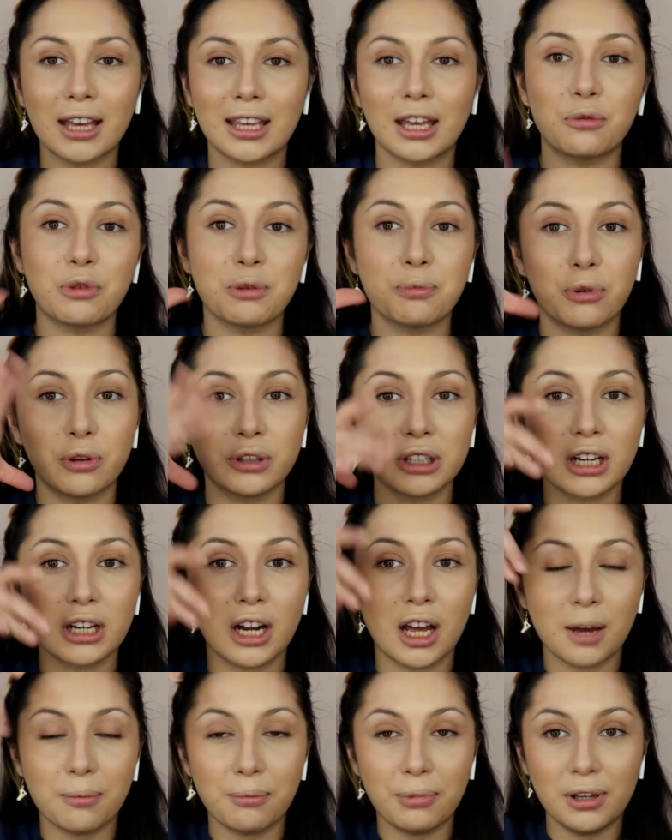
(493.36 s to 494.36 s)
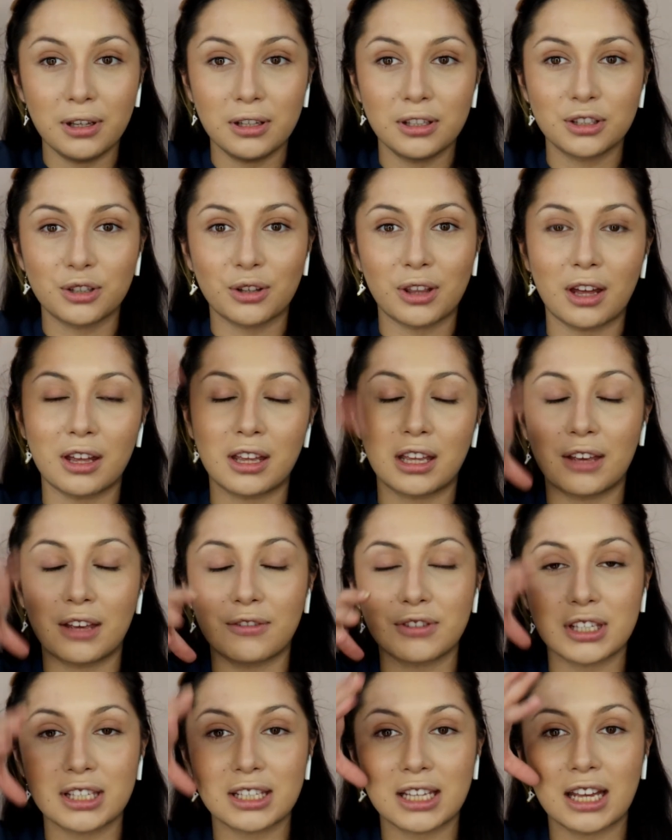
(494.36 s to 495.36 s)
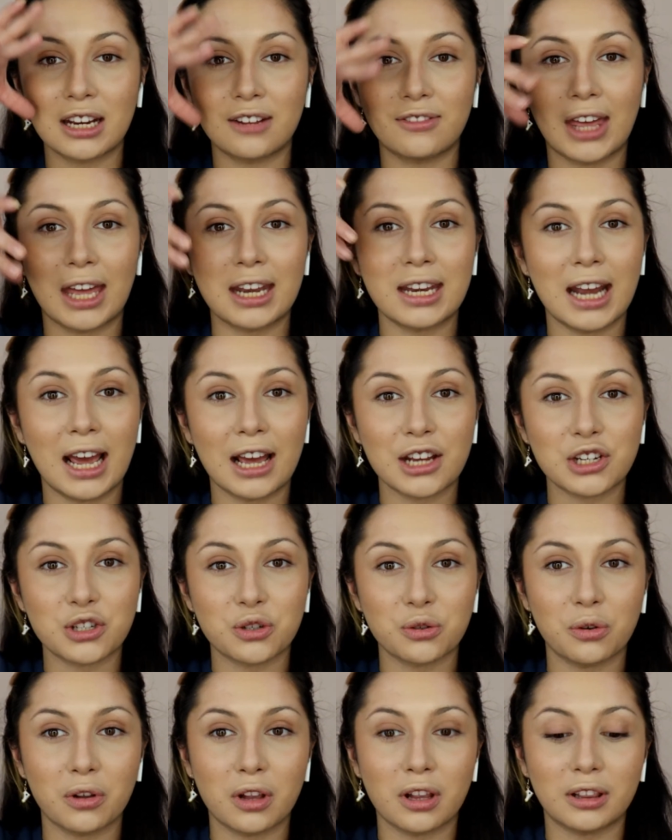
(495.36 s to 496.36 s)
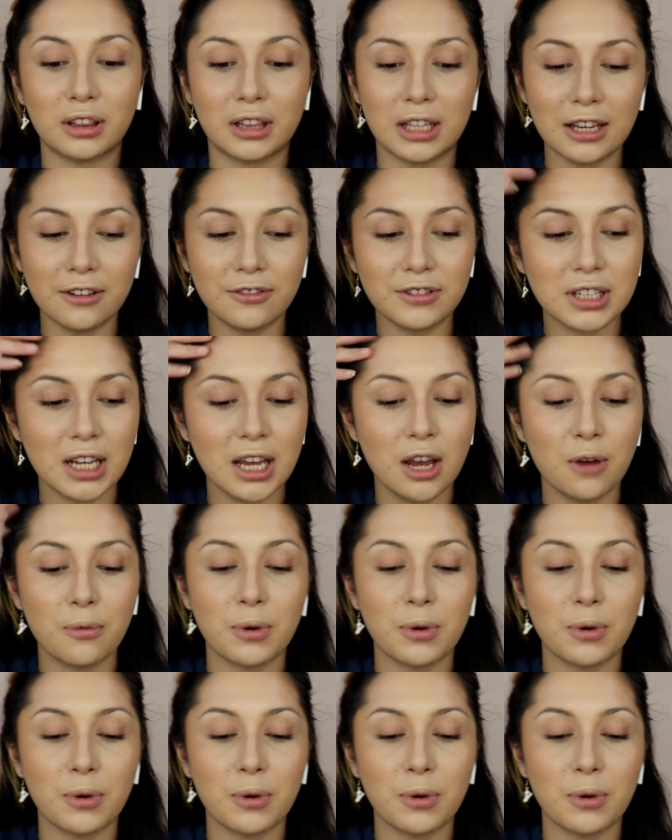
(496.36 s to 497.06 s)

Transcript: Again, we pulled it up so that it gives us kind of that natural lift.